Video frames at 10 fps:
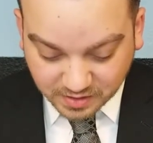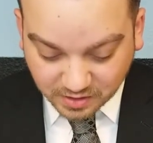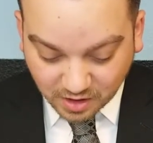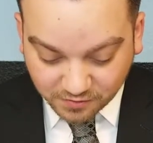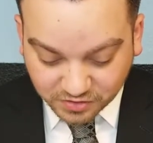
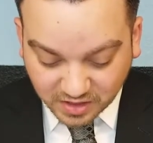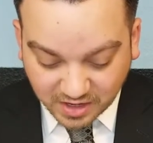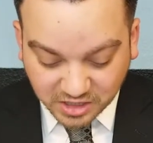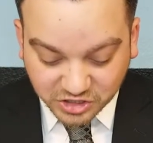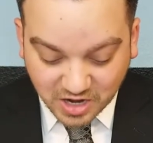of
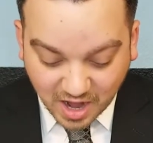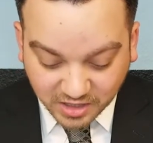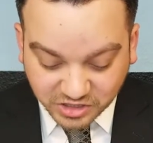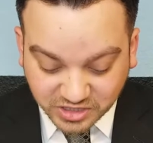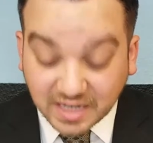things
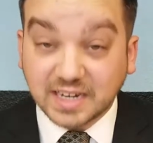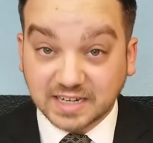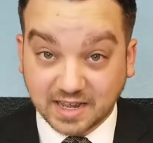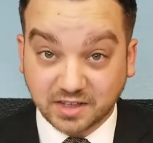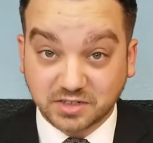not seen
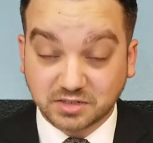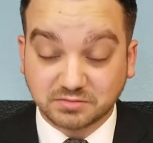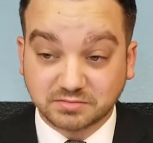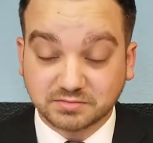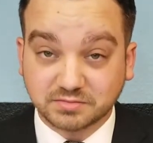yet,
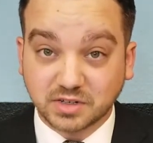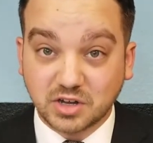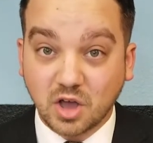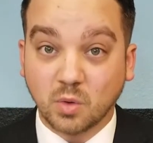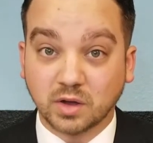
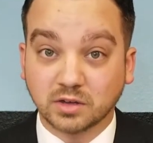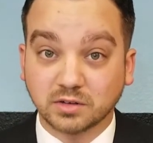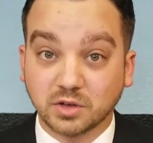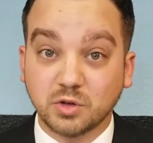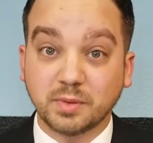Noah,
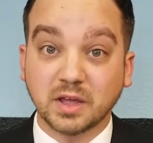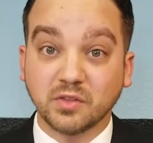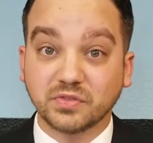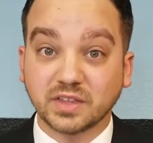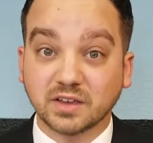who
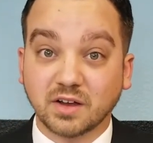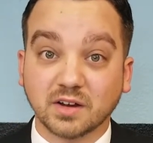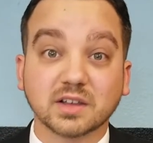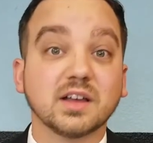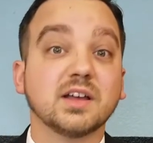built the
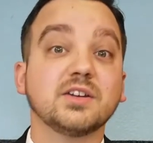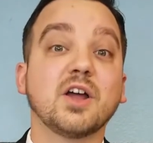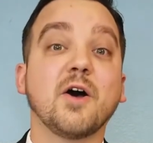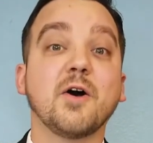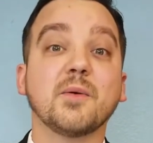ark,
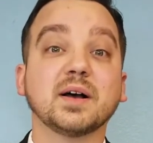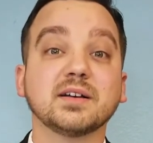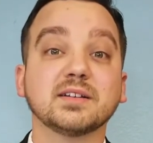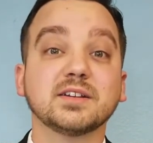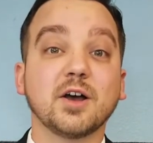Noah,
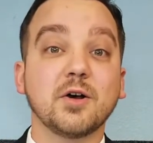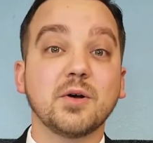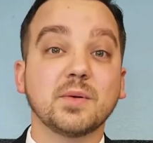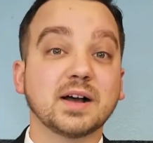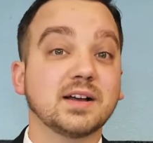
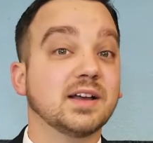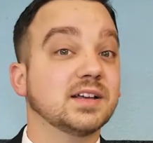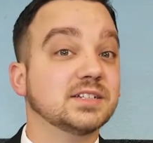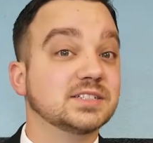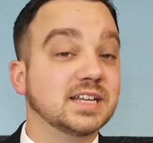Noah.
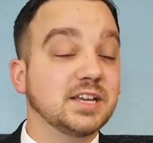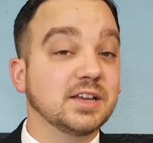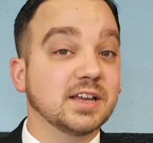See,